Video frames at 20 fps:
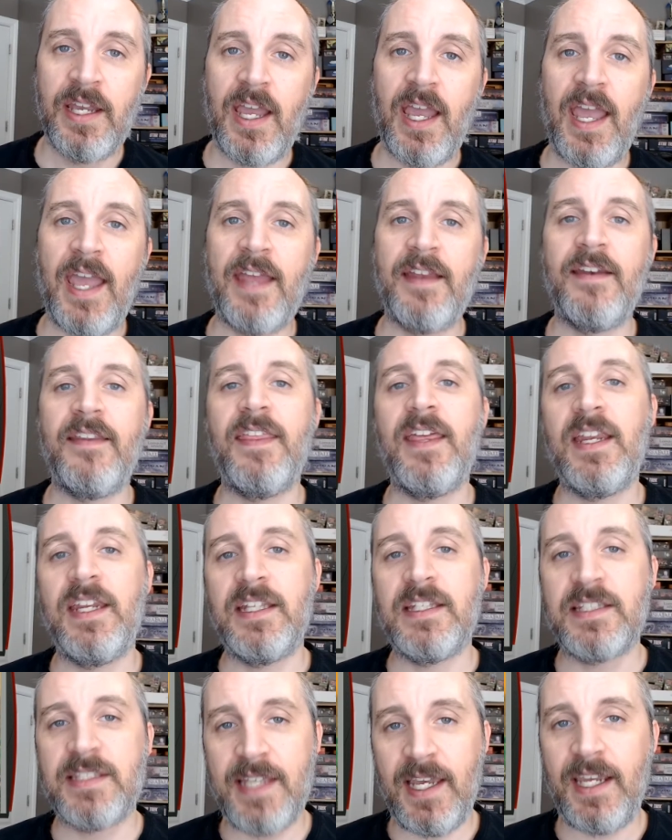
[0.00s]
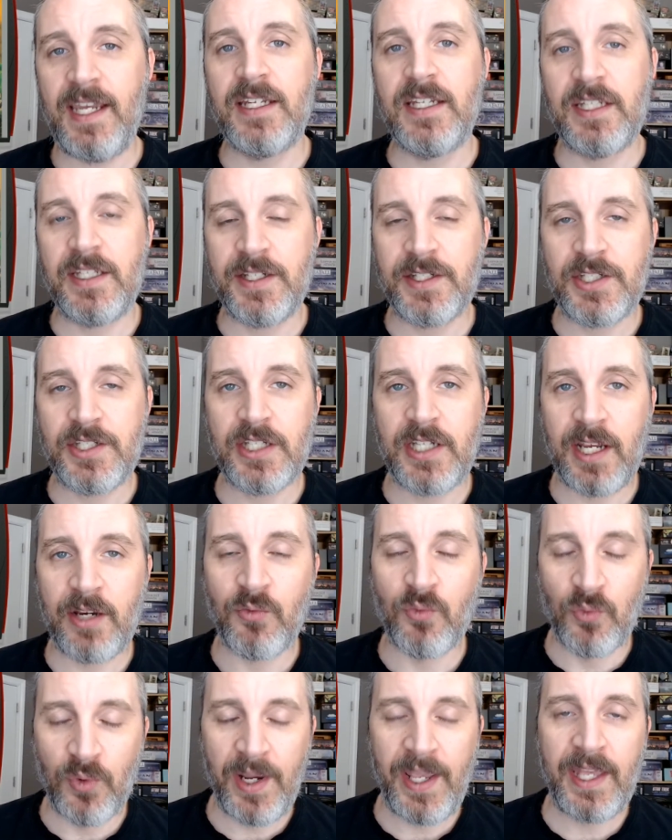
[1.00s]
and then in 2nd edition I
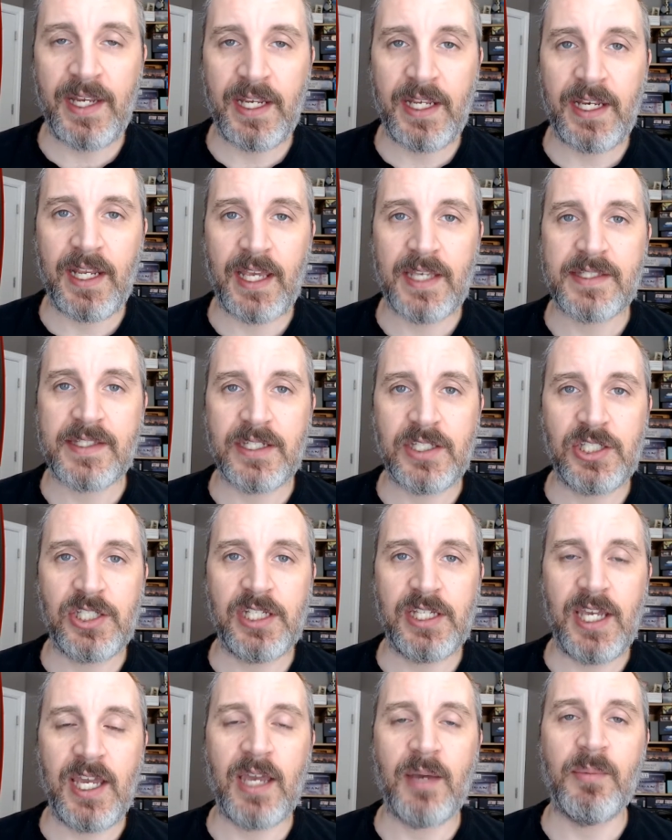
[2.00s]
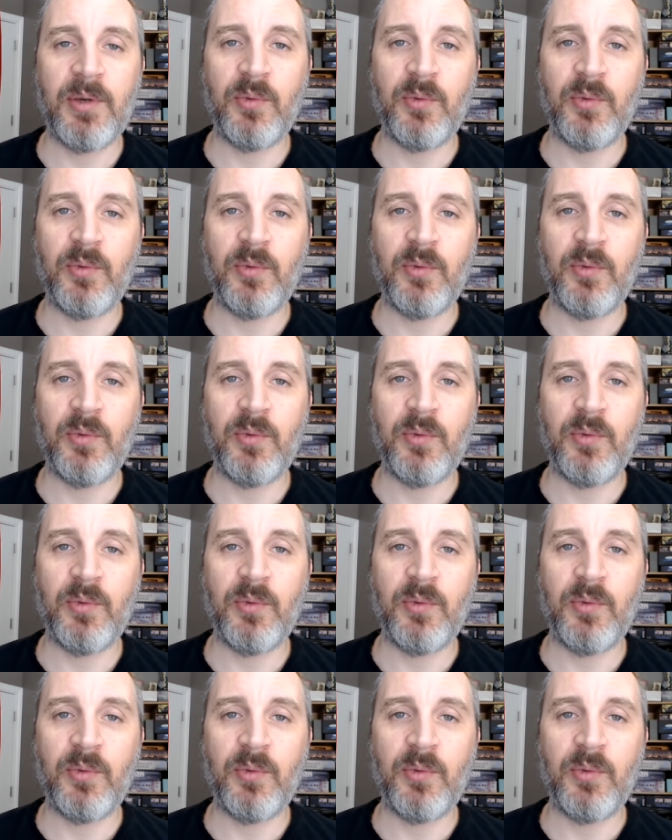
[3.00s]
ran it as a GM.